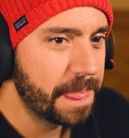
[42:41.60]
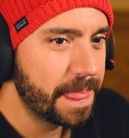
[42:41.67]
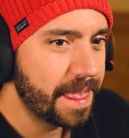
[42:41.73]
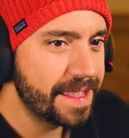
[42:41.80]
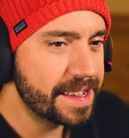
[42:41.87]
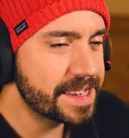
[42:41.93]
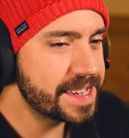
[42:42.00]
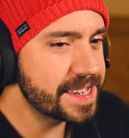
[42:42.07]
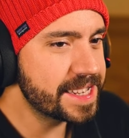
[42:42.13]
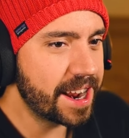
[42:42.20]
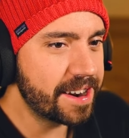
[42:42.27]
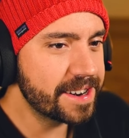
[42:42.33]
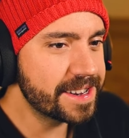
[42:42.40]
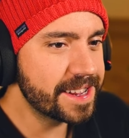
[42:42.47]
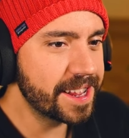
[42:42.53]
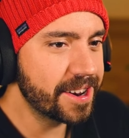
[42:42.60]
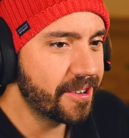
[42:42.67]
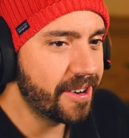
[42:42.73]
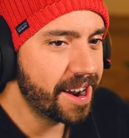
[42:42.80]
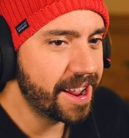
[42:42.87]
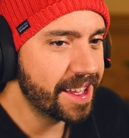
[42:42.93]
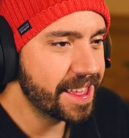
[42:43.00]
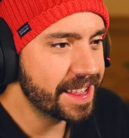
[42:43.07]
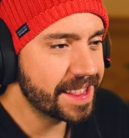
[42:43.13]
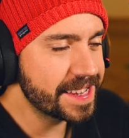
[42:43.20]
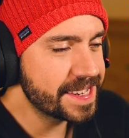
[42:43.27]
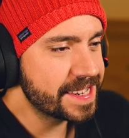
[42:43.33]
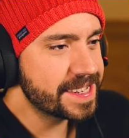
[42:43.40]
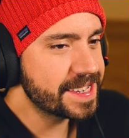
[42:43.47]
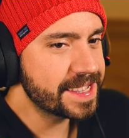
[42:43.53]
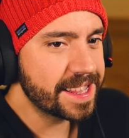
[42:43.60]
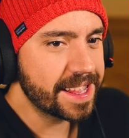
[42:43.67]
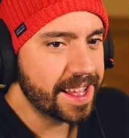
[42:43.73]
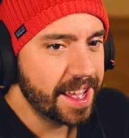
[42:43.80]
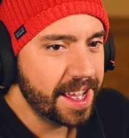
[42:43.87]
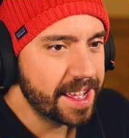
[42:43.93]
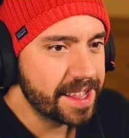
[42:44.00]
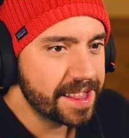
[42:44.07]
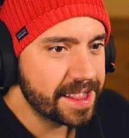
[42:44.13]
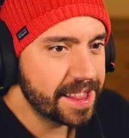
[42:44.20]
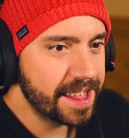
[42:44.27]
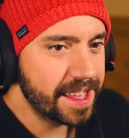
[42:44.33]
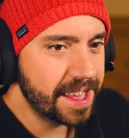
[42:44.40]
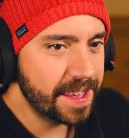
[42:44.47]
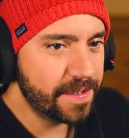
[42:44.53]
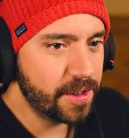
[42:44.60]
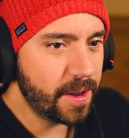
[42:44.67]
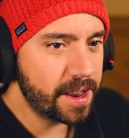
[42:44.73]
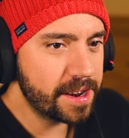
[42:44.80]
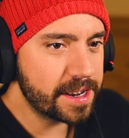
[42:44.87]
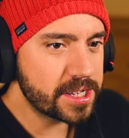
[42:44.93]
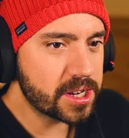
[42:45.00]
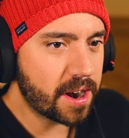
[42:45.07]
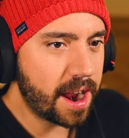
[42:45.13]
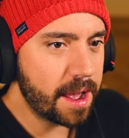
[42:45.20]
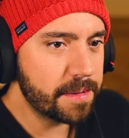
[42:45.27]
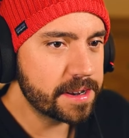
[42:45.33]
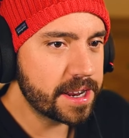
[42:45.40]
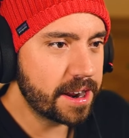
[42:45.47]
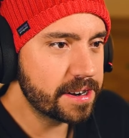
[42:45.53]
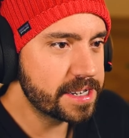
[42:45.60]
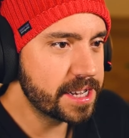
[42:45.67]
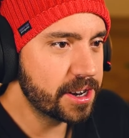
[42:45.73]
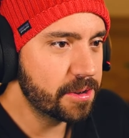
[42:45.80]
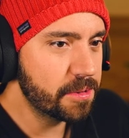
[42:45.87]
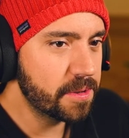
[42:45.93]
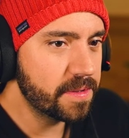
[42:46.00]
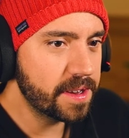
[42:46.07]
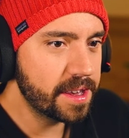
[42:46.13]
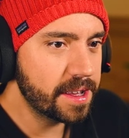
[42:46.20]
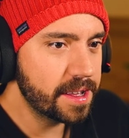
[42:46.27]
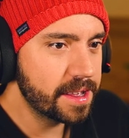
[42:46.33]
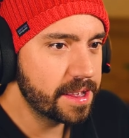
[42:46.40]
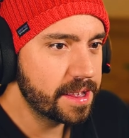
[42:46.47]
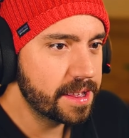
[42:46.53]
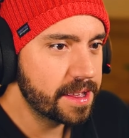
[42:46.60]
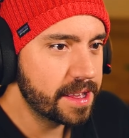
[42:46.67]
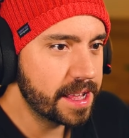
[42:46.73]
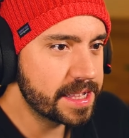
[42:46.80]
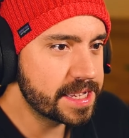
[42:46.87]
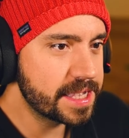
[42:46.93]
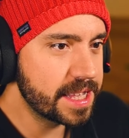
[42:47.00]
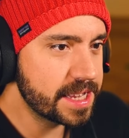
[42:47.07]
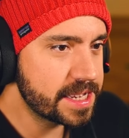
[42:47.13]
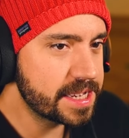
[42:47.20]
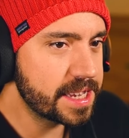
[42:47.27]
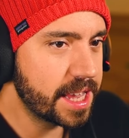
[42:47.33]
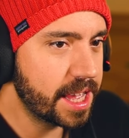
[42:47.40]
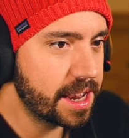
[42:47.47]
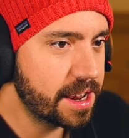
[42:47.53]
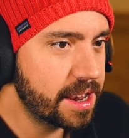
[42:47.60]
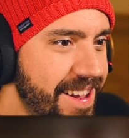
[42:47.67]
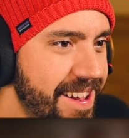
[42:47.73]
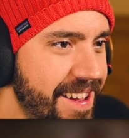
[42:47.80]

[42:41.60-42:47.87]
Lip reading: This is Tarantino, right? Like, this is... If you had to describe a Tarantino movie, it's this scene.